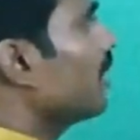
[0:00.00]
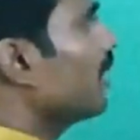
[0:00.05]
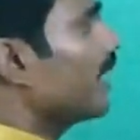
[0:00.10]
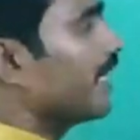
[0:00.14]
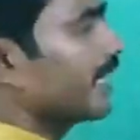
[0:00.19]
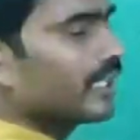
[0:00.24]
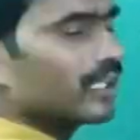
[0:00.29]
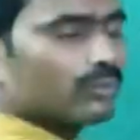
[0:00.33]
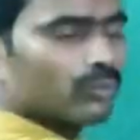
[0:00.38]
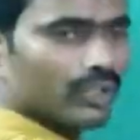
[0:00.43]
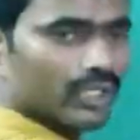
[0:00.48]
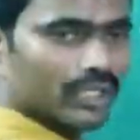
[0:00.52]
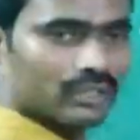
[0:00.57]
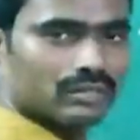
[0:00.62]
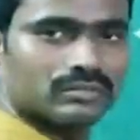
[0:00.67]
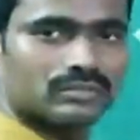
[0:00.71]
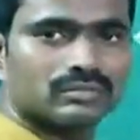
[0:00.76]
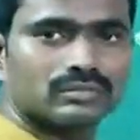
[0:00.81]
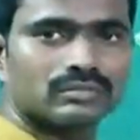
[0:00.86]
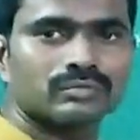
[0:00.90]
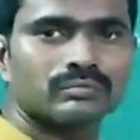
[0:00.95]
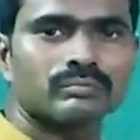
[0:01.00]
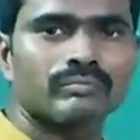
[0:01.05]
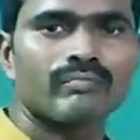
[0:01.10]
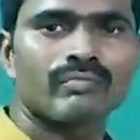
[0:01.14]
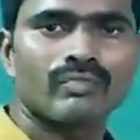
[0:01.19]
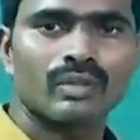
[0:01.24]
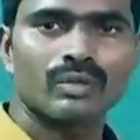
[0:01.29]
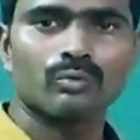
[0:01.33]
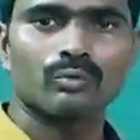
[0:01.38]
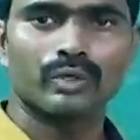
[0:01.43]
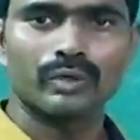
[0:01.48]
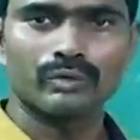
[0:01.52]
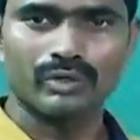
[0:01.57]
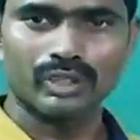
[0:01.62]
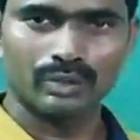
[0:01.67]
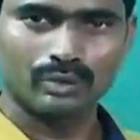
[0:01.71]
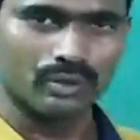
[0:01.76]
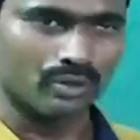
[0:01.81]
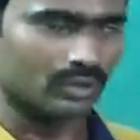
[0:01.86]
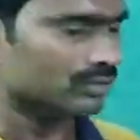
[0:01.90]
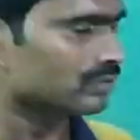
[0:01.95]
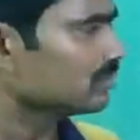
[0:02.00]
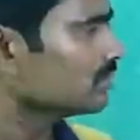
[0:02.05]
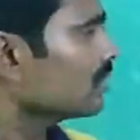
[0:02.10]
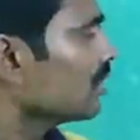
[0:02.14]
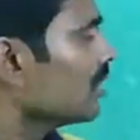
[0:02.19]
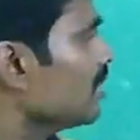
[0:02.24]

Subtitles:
angle 1? We will go.